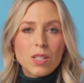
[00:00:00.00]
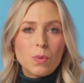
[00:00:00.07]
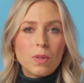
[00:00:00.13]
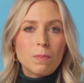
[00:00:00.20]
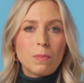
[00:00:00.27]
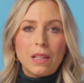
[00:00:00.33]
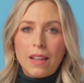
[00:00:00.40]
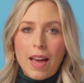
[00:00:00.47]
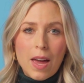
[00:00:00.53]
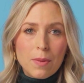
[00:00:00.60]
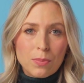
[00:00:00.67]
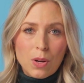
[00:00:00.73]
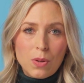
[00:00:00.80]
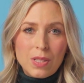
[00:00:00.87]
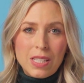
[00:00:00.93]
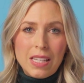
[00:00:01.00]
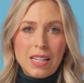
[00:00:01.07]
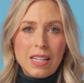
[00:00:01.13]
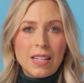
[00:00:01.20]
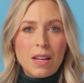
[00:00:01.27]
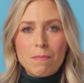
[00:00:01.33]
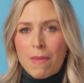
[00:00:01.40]
with plant
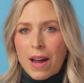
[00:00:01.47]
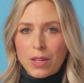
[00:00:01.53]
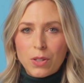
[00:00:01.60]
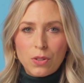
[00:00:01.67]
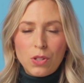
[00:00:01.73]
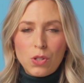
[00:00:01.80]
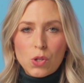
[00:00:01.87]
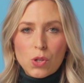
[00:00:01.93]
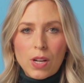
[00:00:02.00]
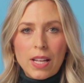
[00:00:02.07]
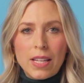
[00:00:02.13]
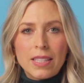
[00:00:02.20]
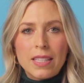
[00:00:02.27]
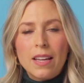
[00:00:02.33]
protein and micronutrients